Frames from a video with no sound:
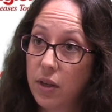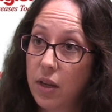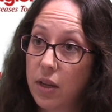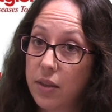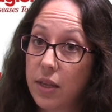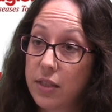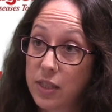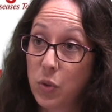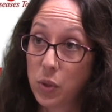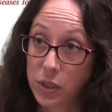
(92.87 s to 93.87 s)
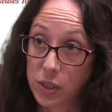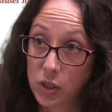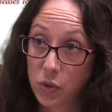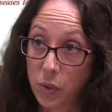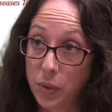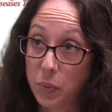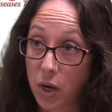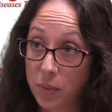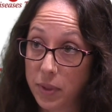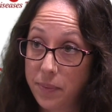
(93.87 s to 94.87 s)
that C. auris is a growing
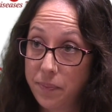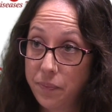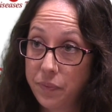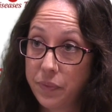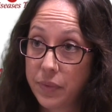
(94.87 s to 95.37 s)
problem.